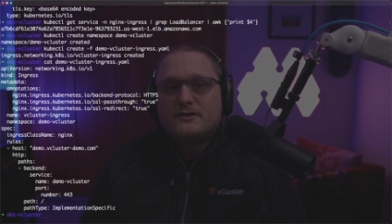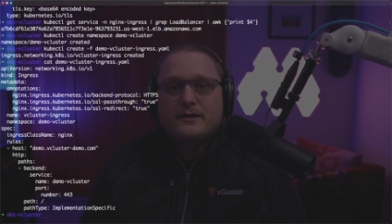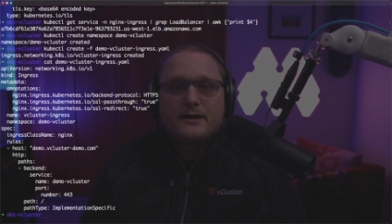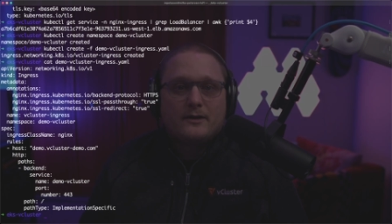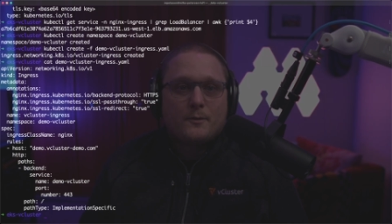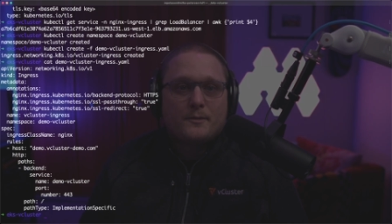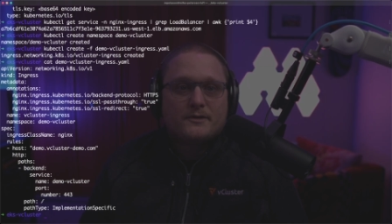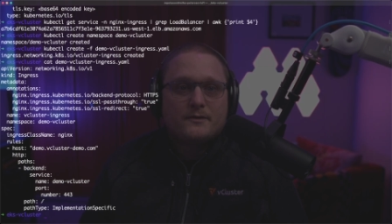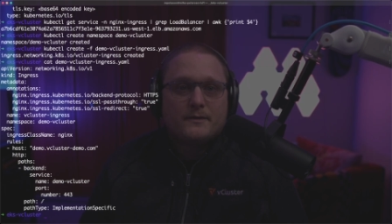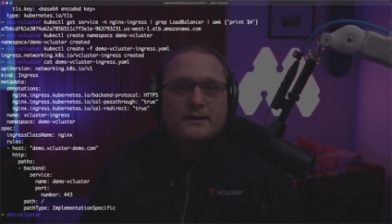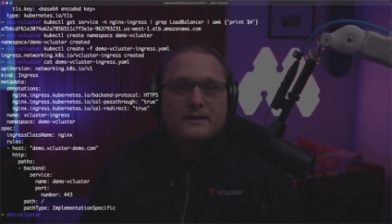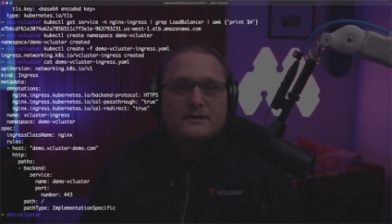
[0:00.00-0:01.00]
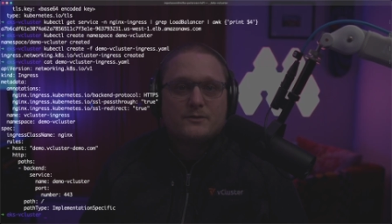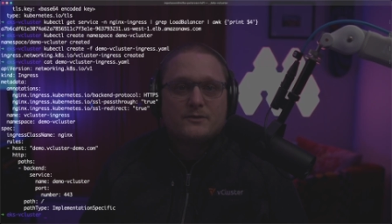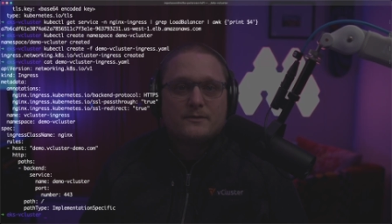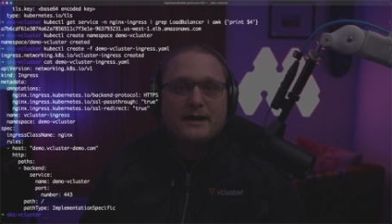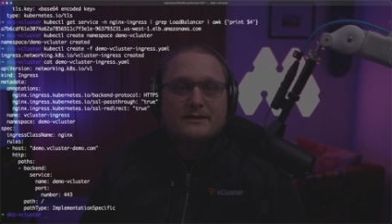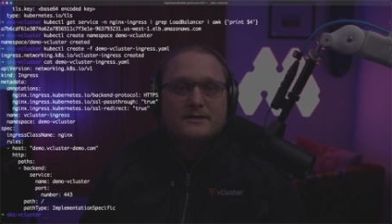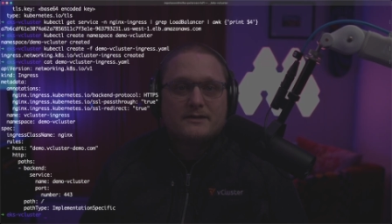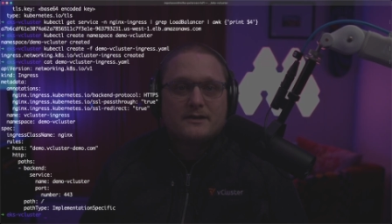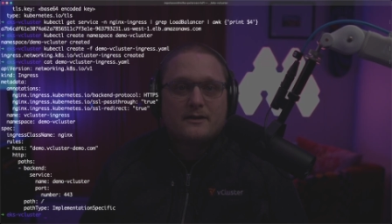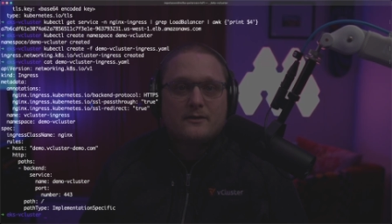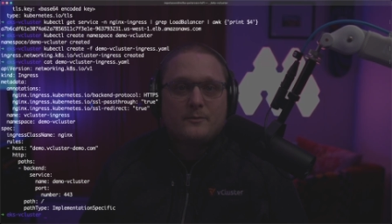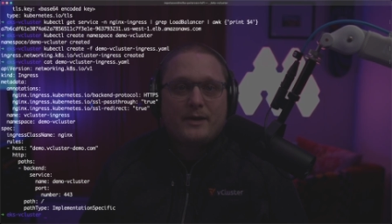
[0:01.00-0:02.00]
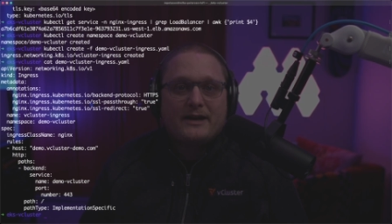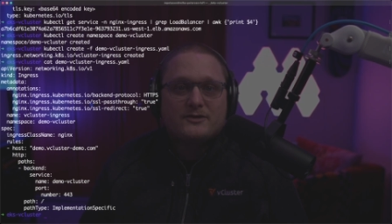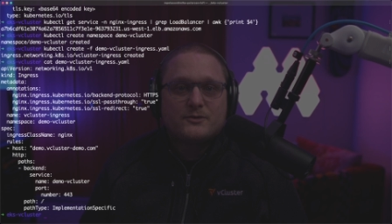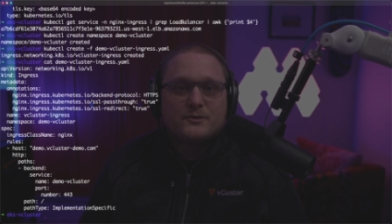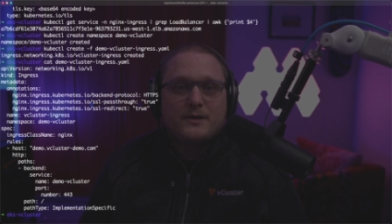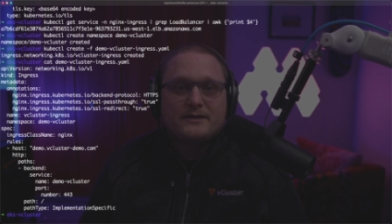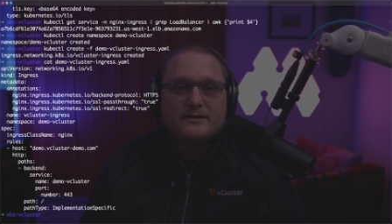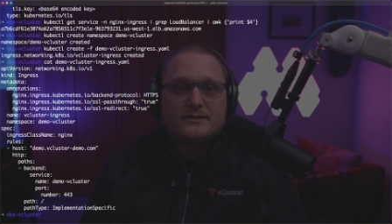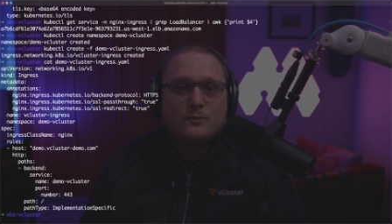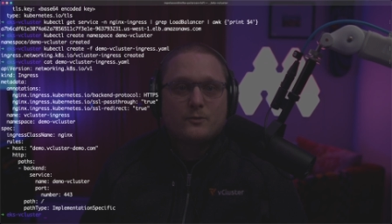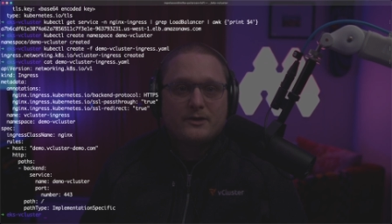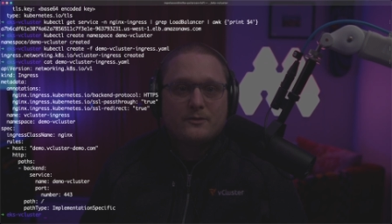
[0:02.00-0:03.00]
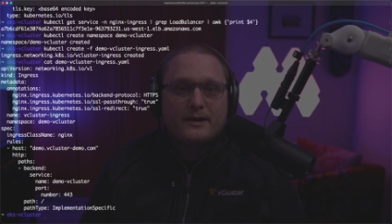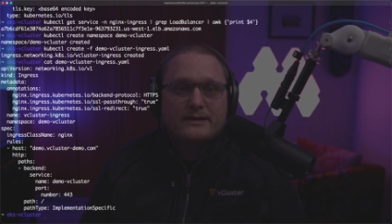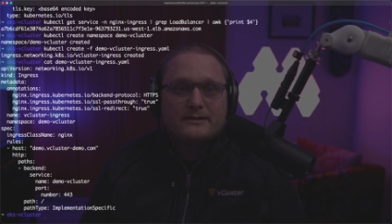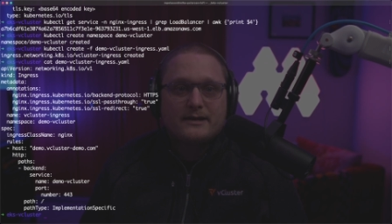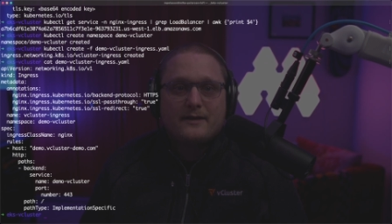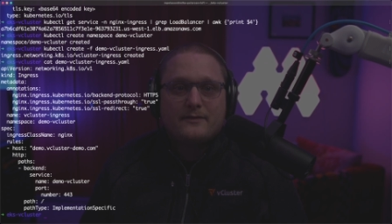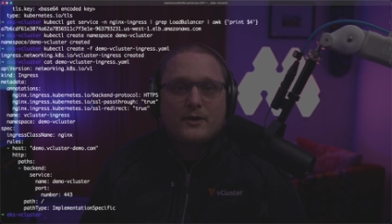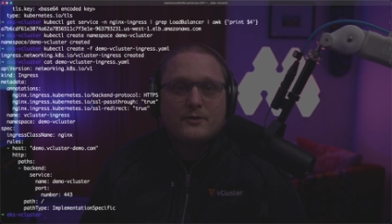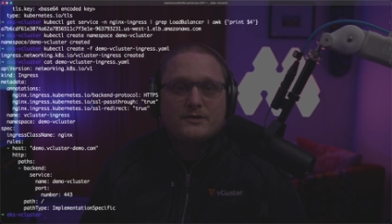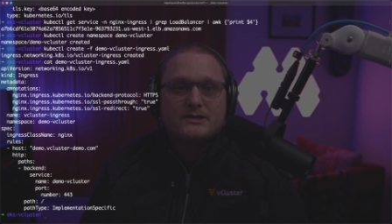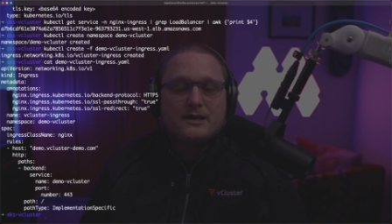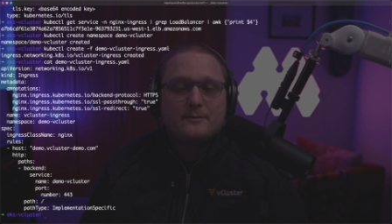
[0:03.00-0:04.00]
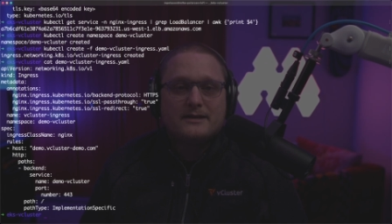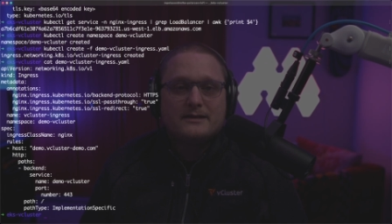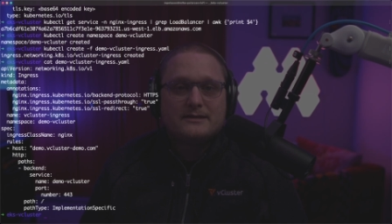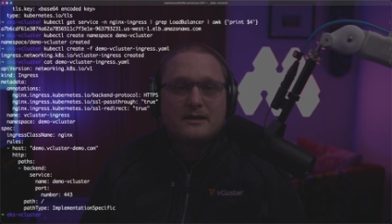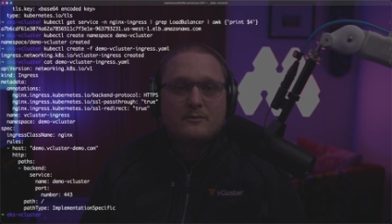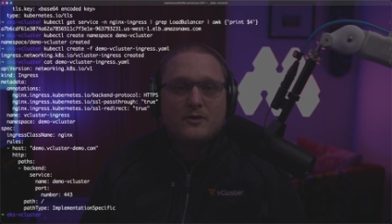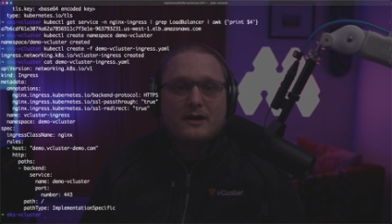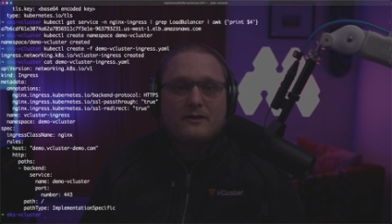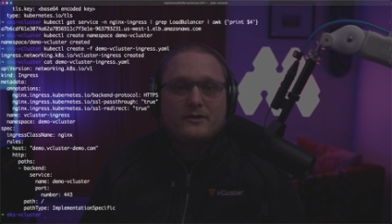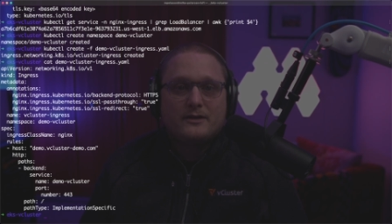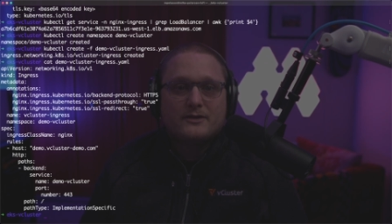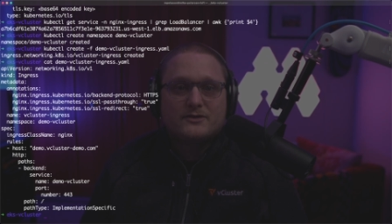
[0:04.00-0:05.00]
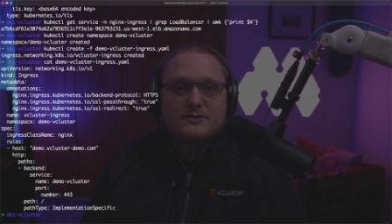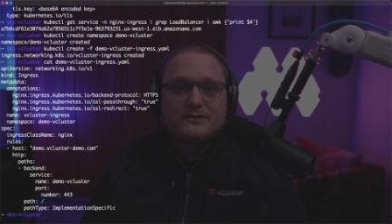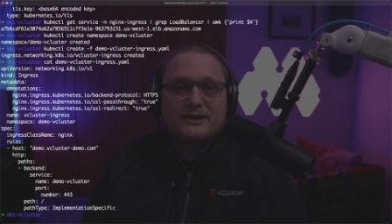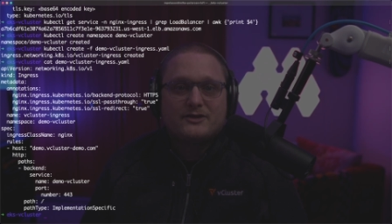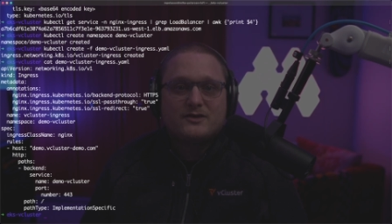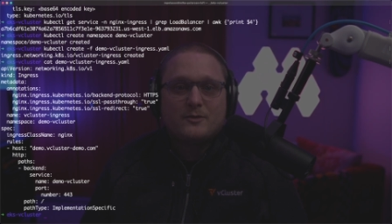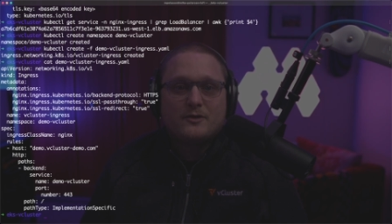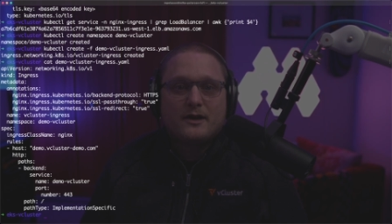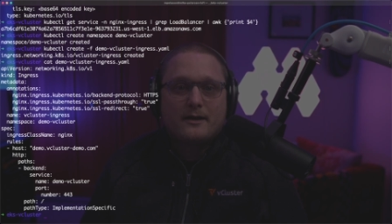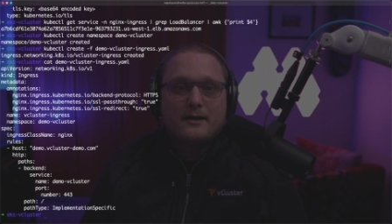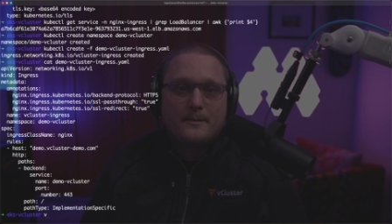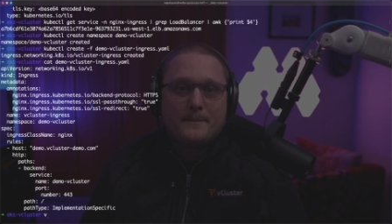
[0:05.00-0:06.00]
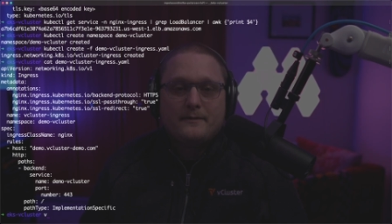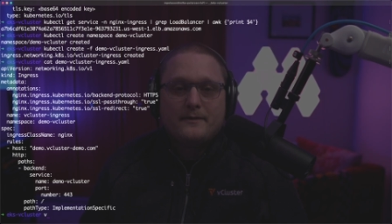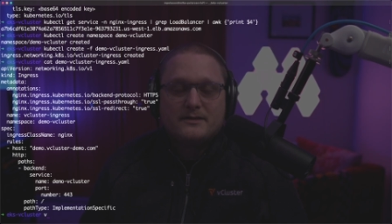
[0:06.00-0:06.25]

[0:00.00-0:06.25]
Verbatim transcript: So here what we're doing is we're doing SSL pass through, SSL redirect, and the host name is demo.vcluster-demo.com.